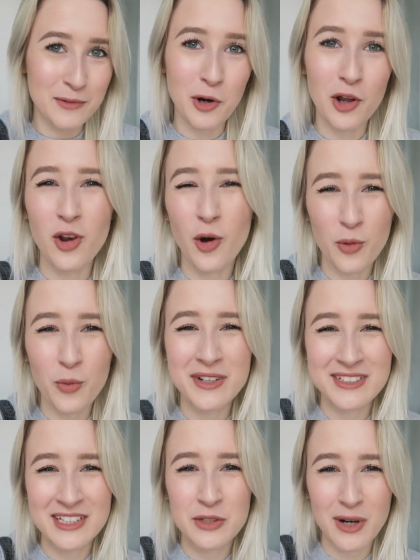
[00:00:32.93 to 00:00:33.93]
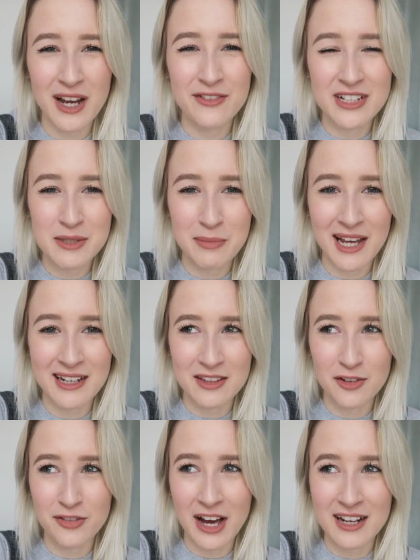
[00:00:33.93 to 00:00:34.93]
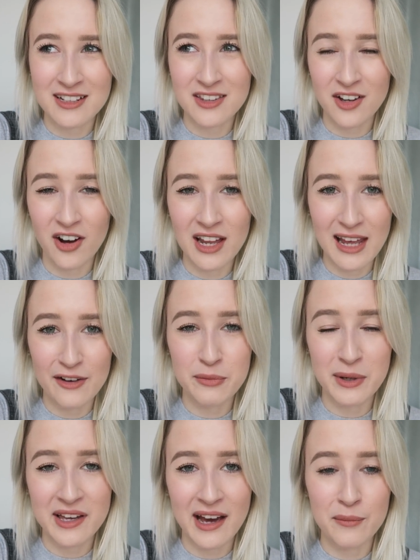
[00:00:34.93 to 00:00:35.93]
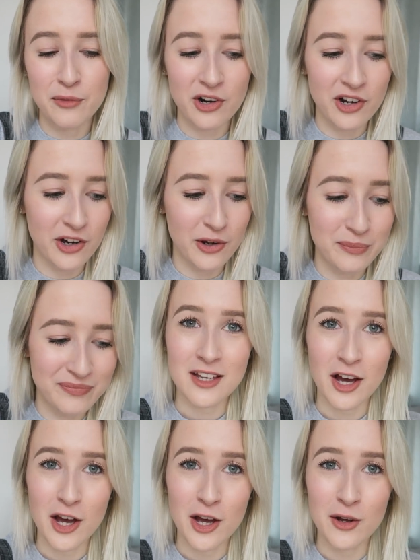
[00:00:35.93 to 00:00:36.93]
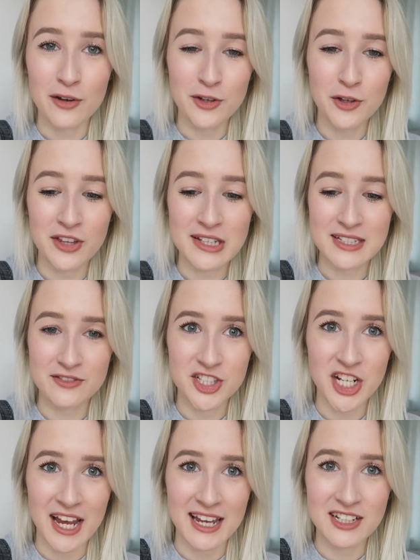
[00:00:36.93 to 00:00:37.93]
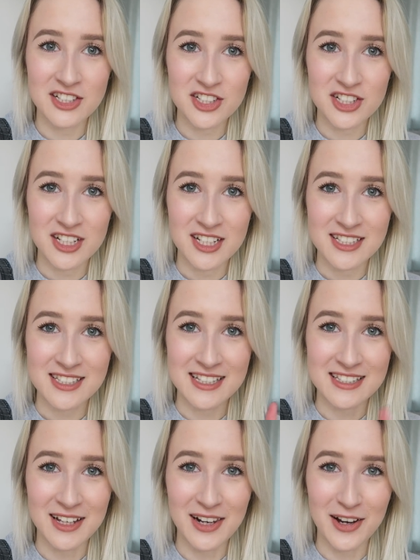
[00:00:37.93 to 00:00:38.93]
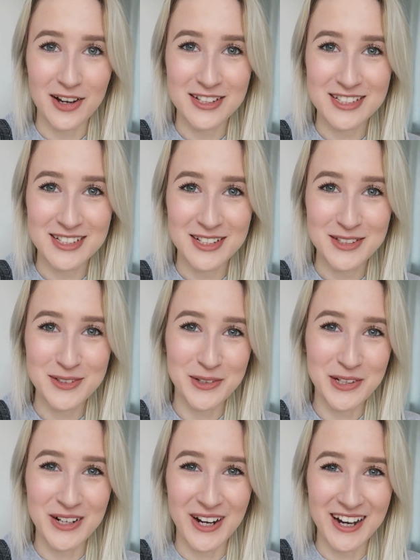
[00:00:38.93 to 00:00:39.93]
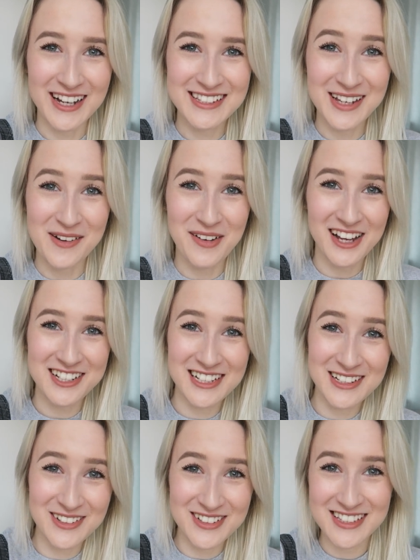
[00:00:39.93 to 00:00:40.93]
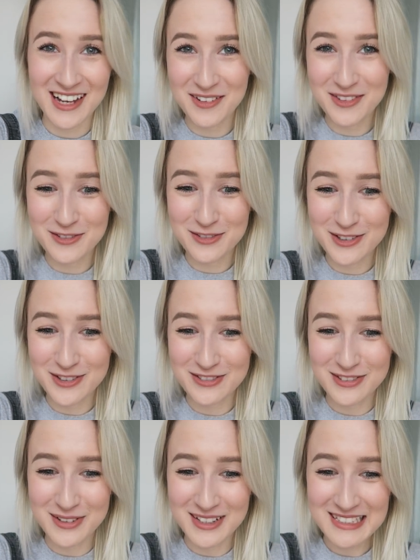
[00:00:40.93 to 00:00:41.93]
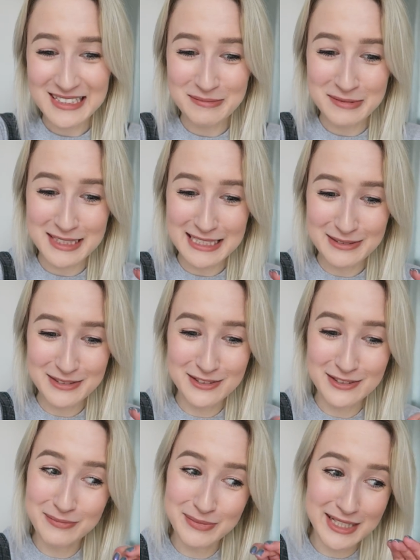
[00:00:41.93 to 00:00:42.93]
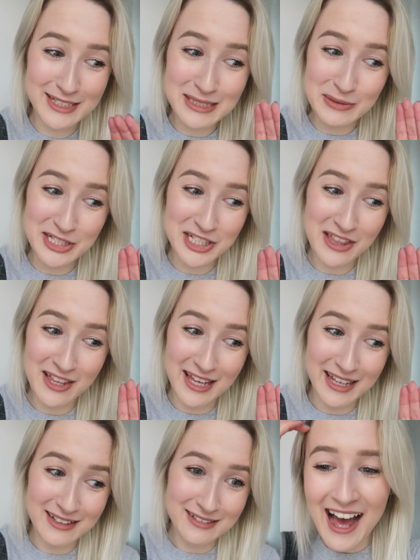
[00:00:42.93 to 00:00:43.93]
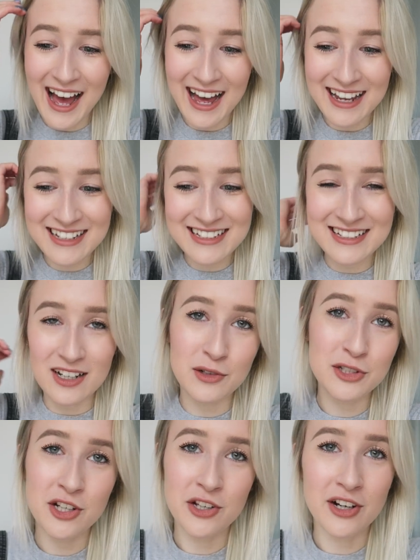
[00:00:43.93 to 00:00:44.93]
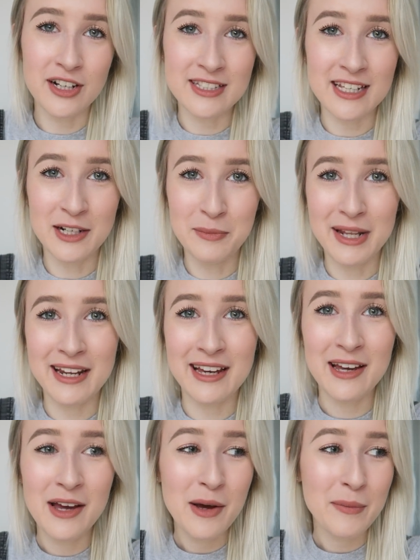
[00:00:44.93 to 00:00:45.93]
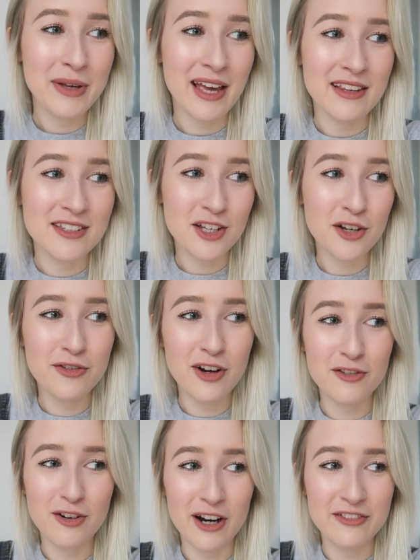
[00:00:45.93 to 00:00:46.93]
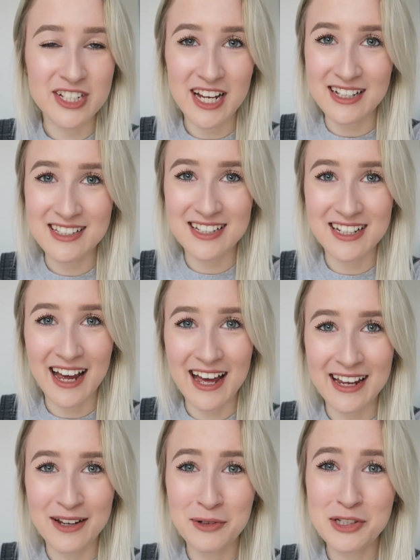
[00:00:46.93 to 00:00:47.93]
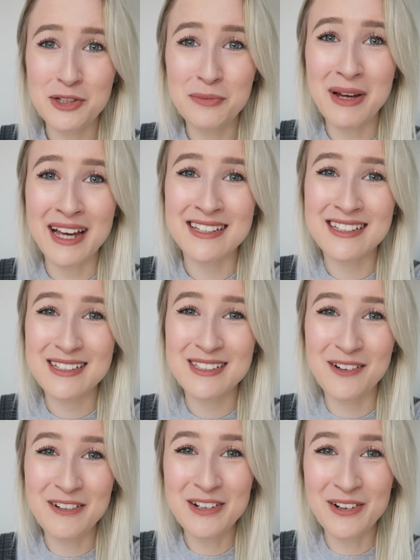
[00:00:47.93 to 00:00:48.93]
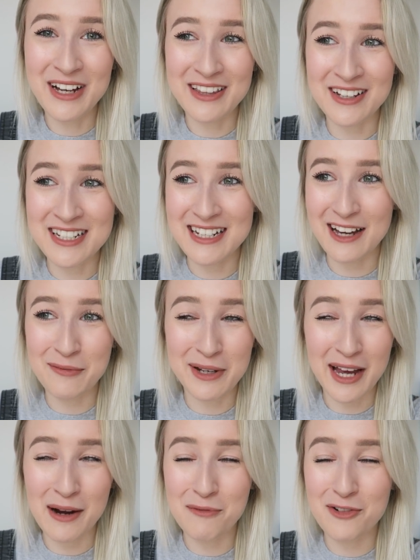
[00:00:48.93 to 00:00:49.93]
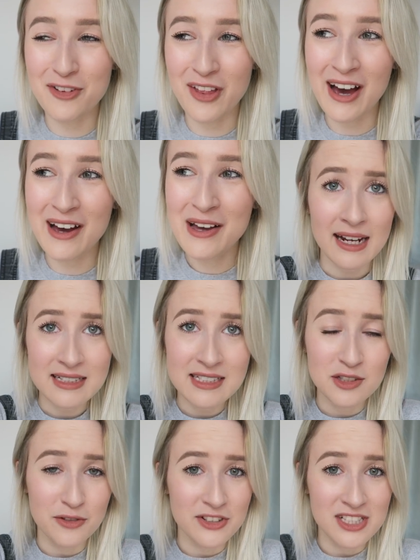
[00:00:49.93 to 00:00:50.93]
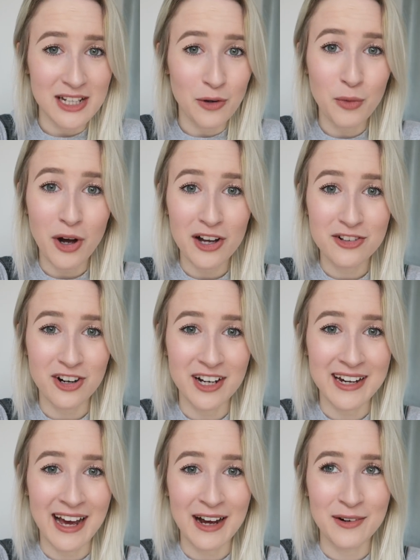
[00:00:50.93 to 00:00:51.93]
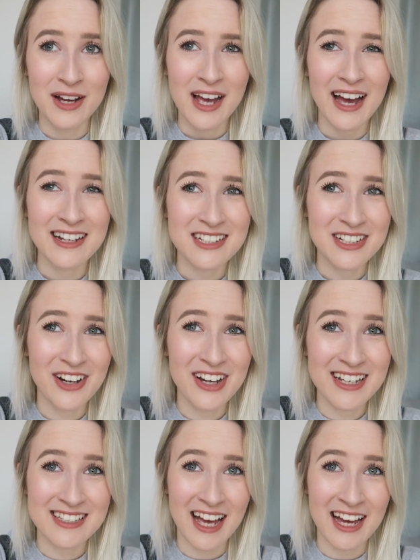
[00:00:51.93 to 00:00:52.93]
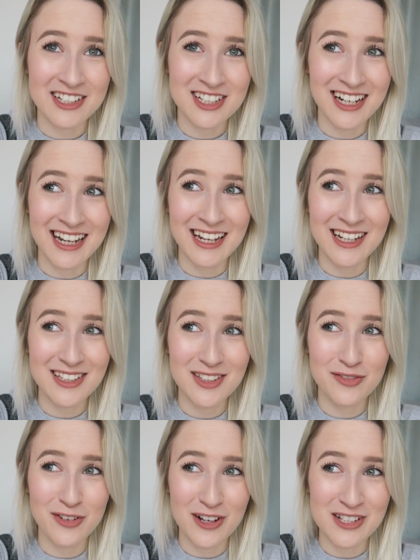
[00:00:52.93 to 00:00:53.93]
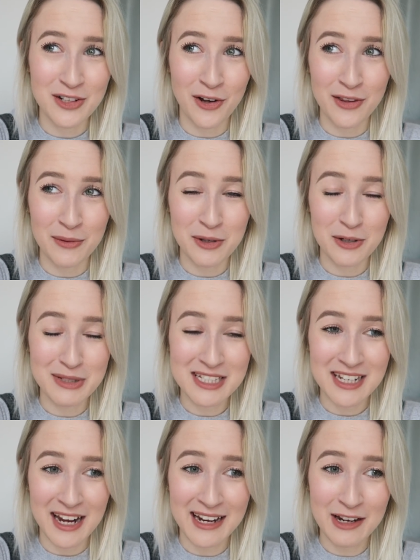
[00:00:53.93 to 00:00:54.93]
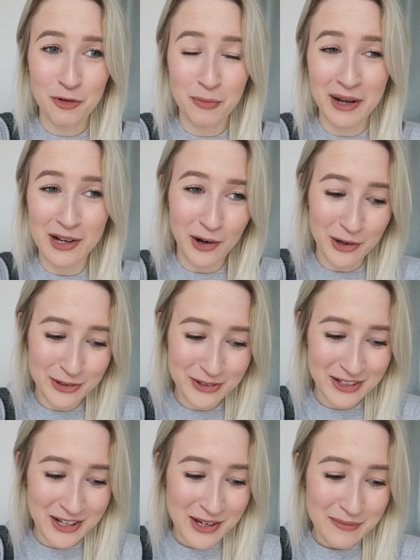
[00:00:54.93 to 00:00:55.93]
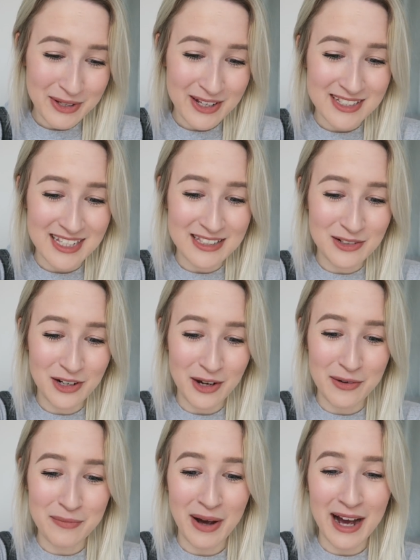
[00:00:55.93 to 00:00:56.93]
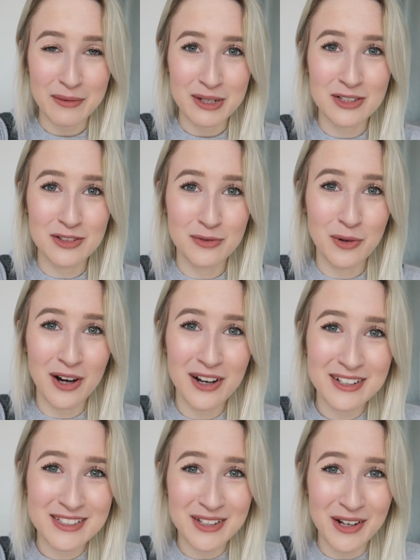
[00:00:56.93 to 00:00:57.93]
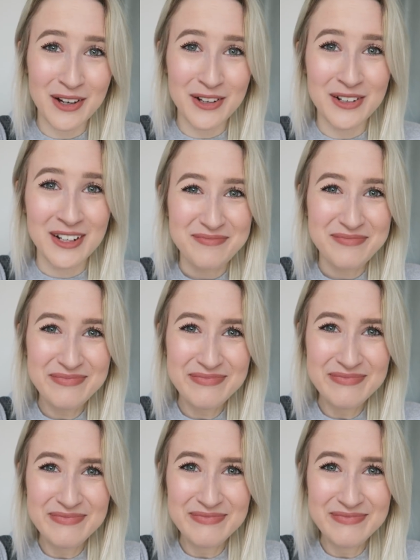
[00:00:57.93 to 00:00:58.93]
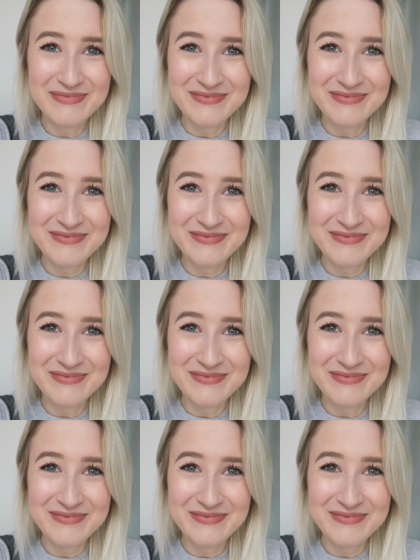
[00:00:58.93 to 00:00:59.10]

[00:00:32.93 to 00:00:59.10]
What a long-winded way of explaining the fact that I left my camera at home. So a few things have changed since I last saw you guys. I'm actually not sat on the floor for once. I'm sat on a big squishy thing and I'll show you guys it in a minute. But yeah, the sofa arrived yesterday, which you missed. It's so annoying that I didn't have my camera for that. Alex is obviously at work right now and tonight is actually the first night that I'm going to be staying here on my own because he's not coming back because of work. So mm,